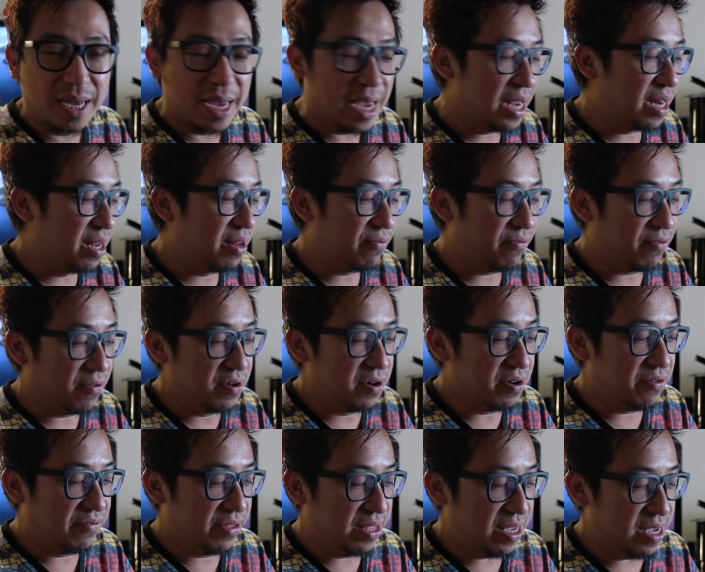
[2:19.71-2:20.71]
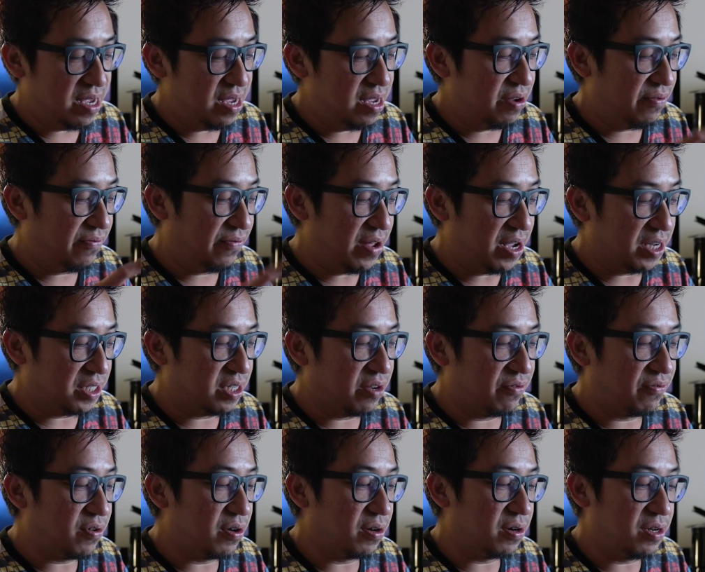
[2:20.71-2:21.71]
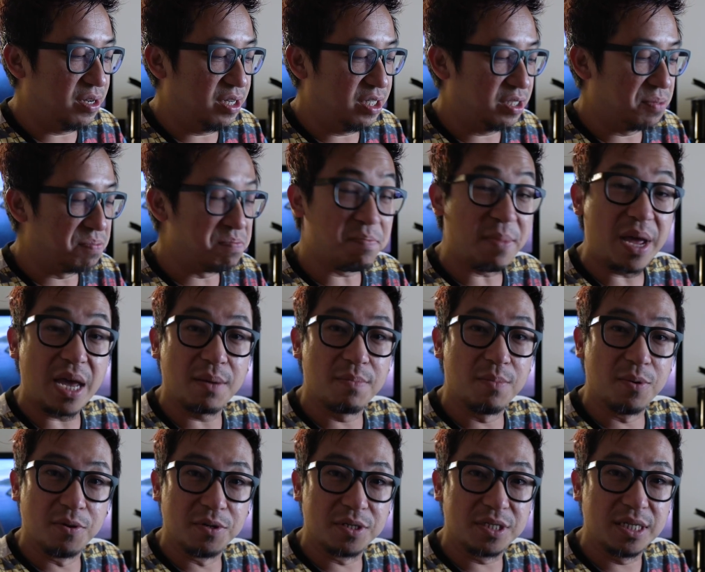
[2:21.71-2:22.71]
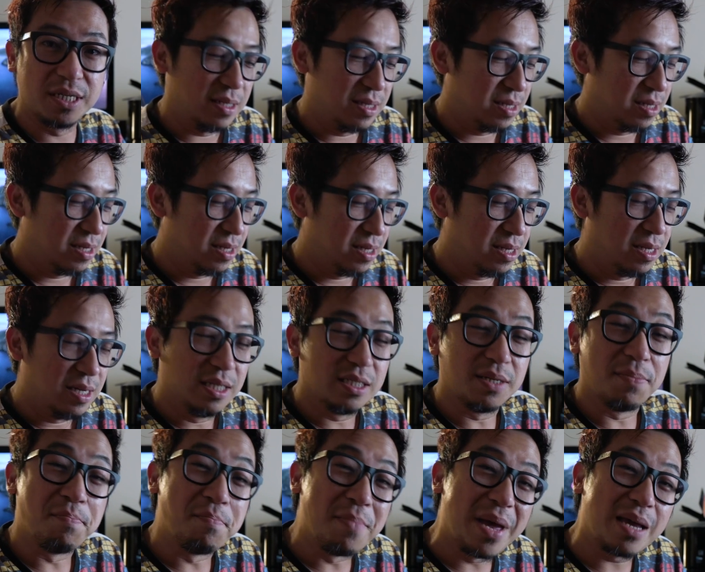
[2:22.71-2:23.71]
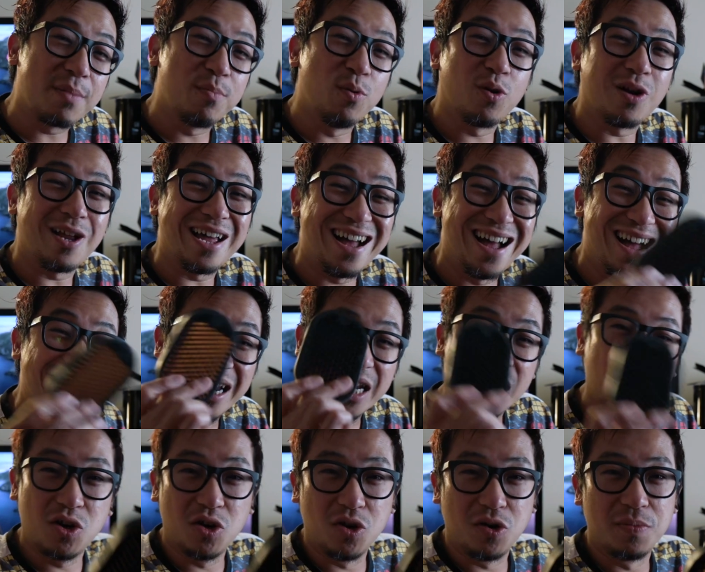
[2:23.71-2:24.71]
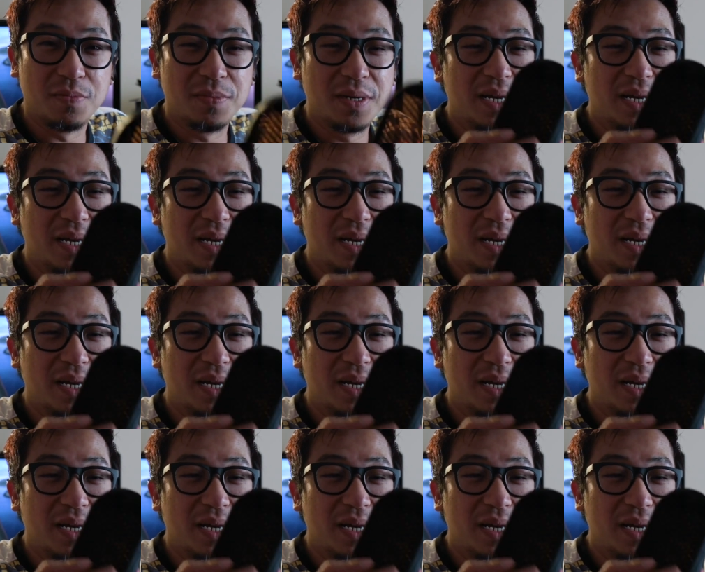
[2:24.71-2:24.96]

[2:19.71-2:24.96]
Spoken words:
And in front of the flash I've got this mag mode. It's a mag mode honeycomb.